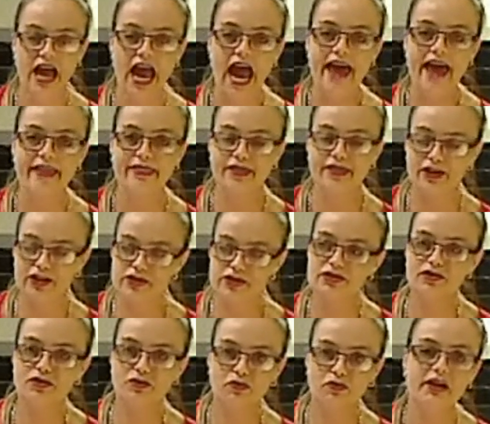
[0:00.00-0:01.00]
and those are
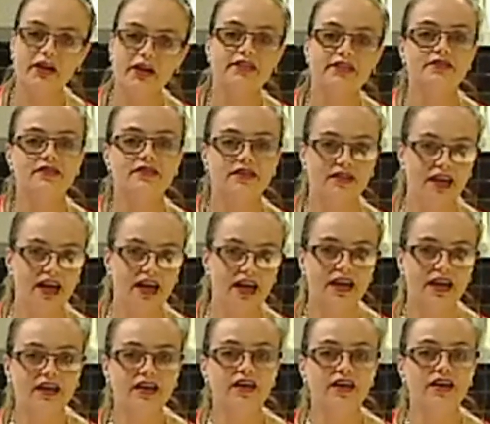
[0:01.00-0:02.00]
the ones that
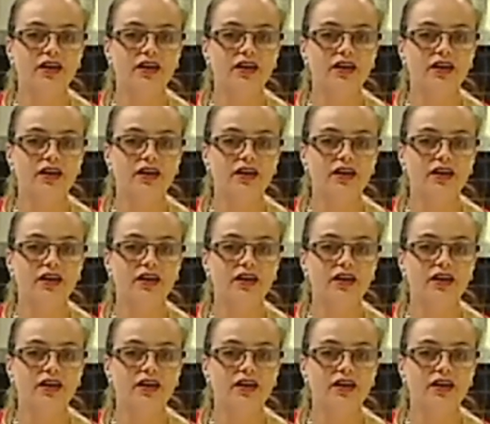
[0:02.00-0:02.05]
they